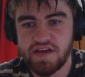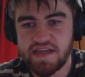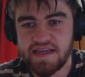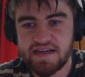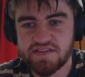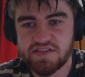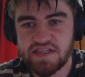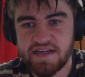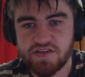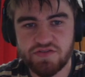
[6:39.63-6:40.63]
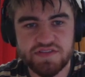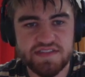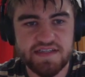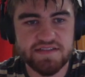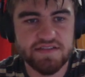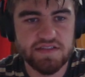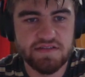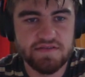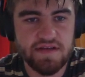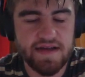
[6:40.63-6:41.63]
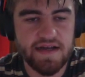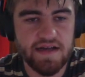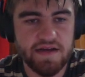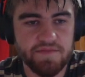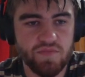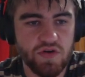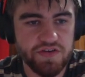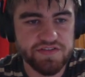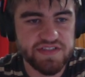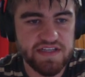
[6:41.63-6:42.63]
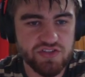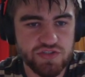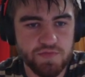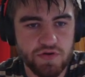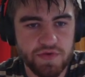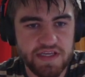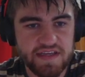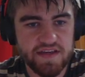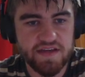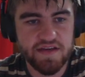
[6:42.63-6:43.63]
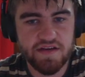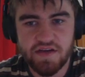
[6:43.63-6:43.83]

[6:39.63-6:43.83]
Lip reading: He hasn't had a good season. While he's injured probably here,